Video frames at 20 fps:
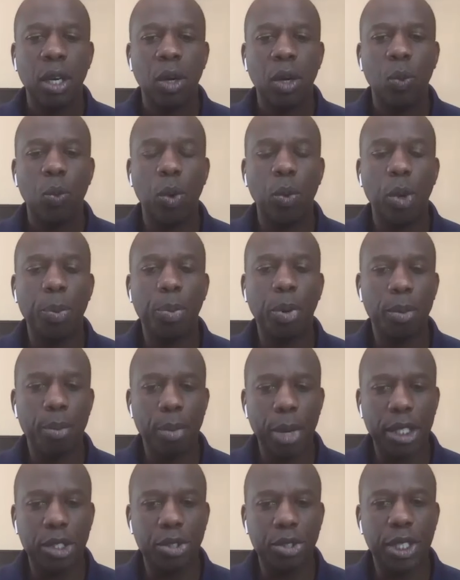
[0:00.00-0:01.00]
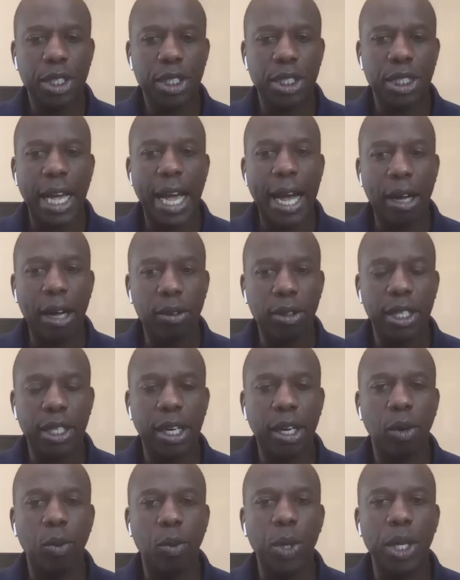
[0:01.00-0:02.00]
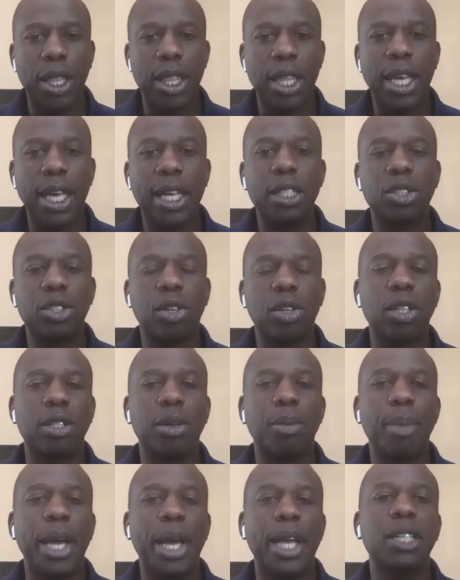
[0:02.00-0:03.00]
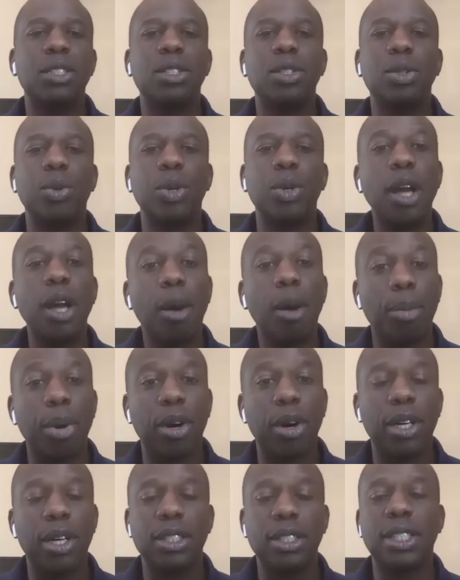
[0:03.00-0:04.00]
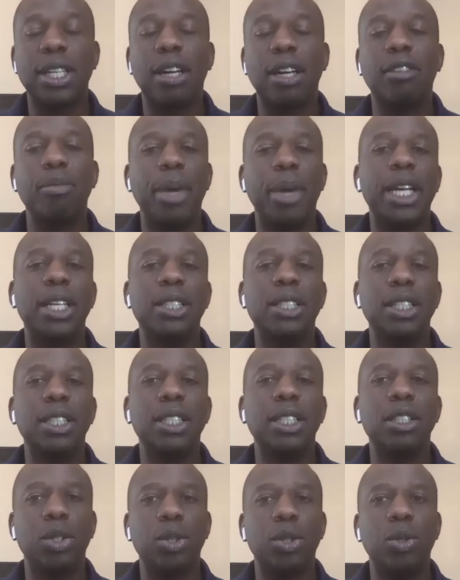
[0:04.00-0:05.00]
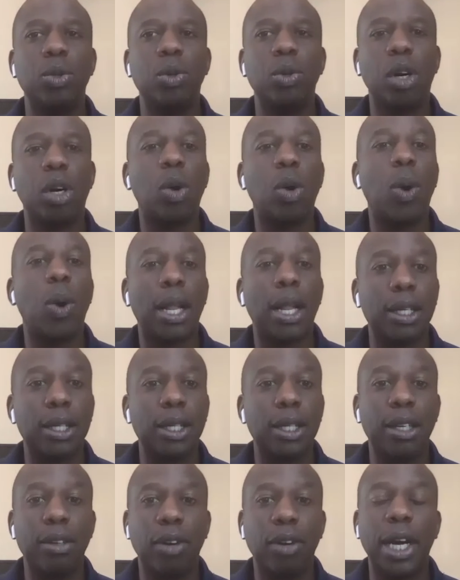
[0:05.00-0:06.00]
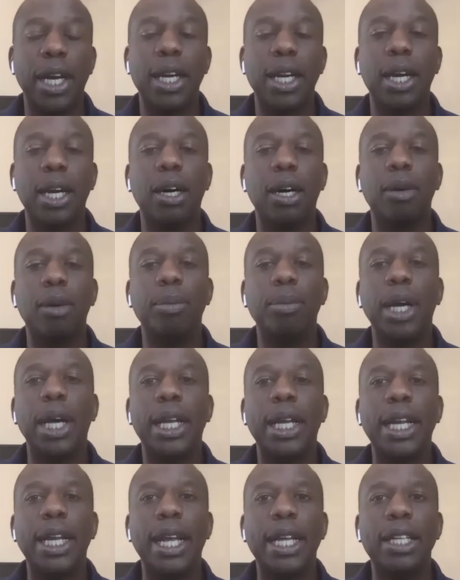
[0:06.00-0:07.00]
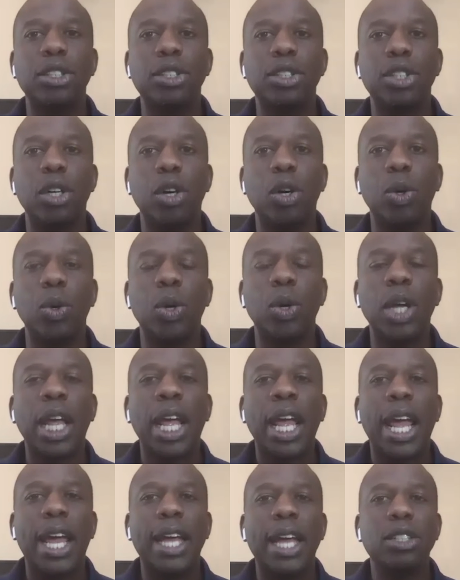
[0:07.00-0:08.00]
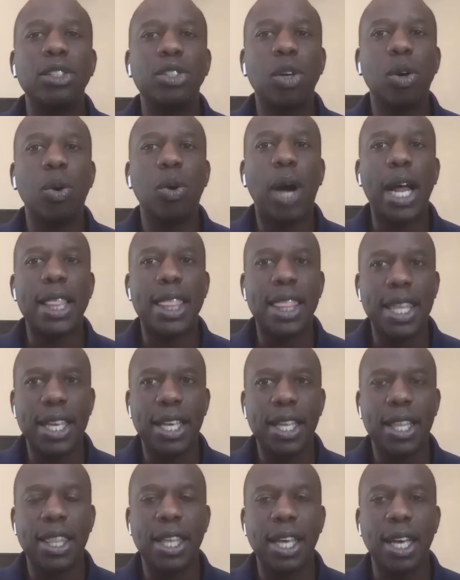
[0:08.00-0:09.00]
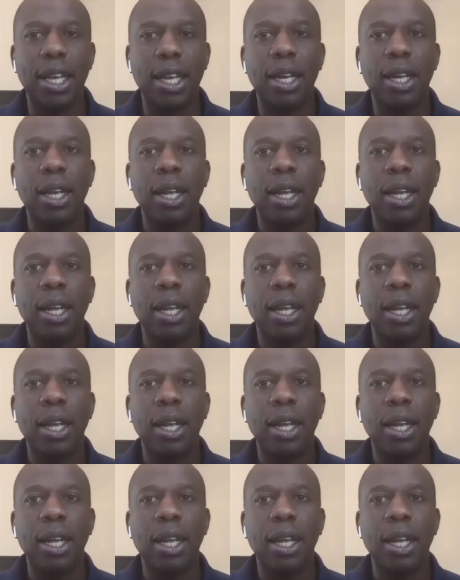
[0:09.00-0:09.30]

when we put metrics out there, we then start to manage to a number instead of managing to a quality, right? And so I think that